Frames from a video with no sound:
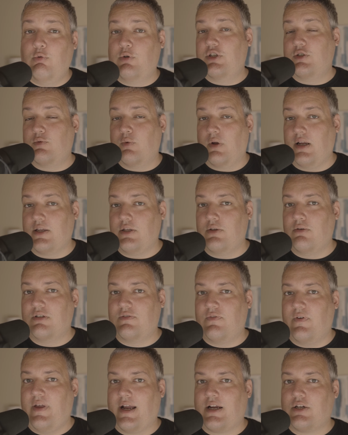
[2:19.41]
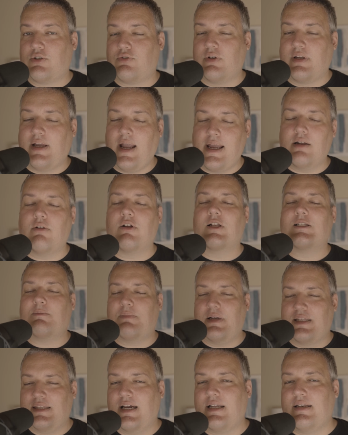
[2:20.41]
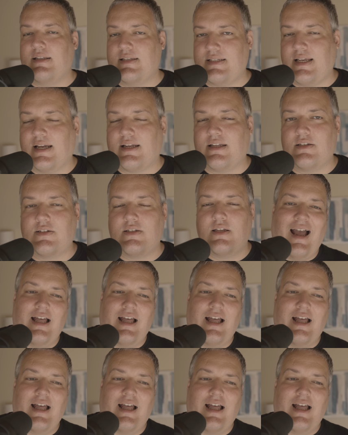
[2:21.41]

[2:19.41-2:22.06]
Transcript: which is what I use for extra gain. I'll explain that in a second.